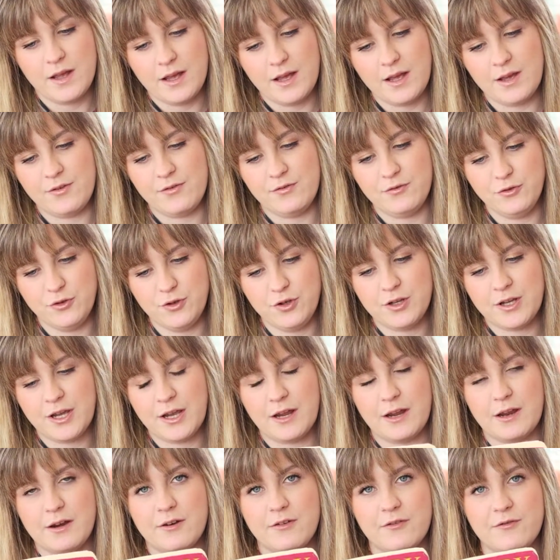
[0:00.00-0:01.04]
if you
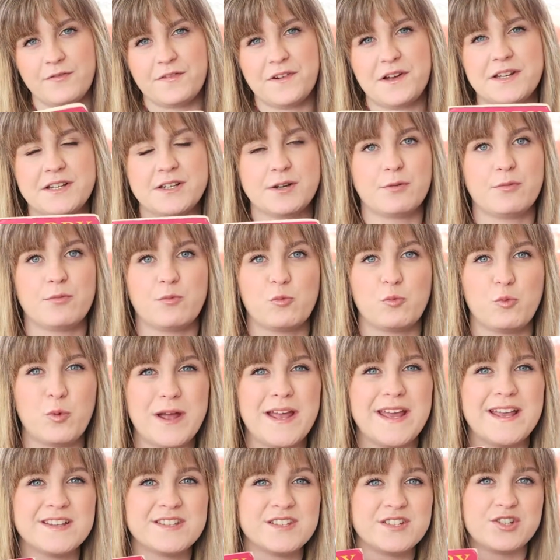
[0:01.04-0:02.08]
can find a
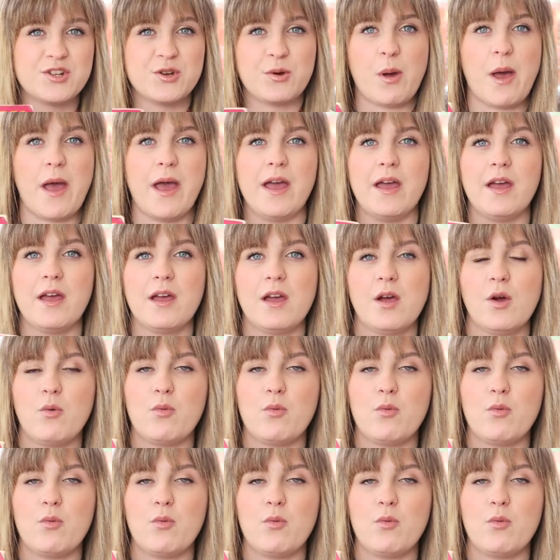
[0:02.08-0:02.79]
way to do it,